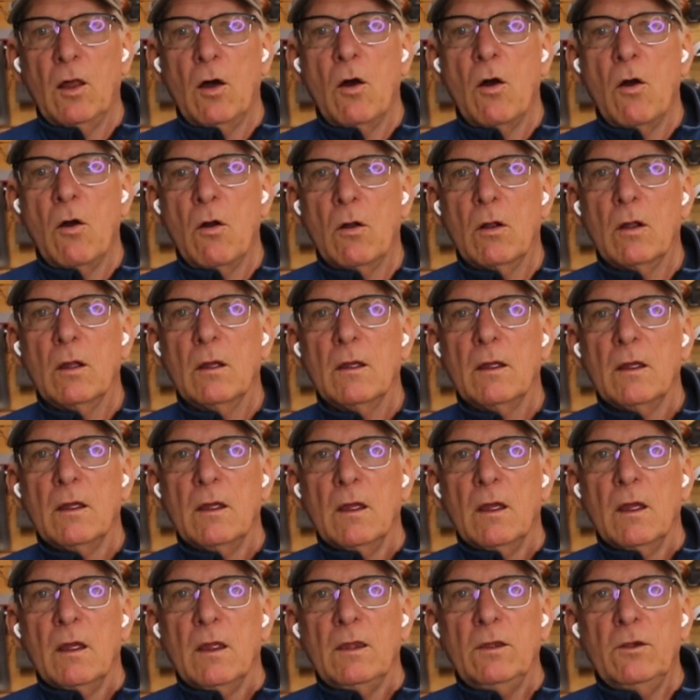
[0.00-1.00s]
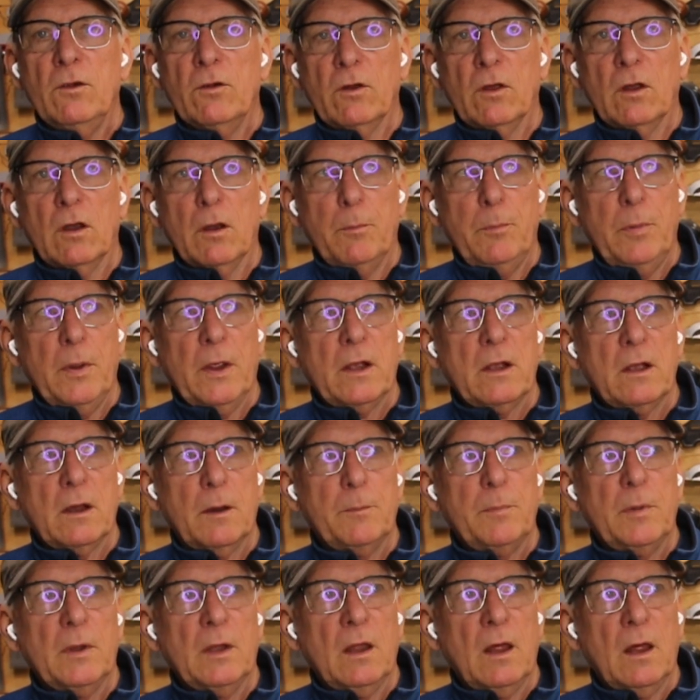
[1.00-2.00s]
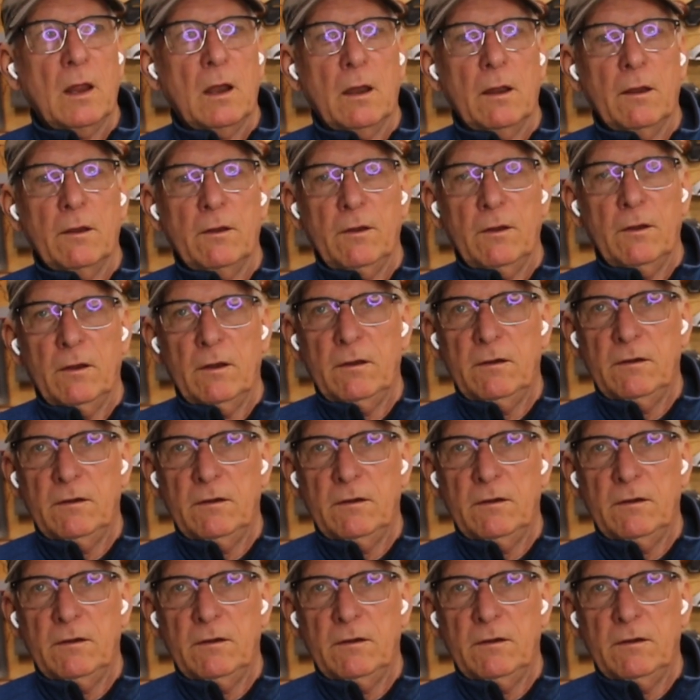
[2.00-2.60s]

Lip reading: long, you're going to pick up a lot of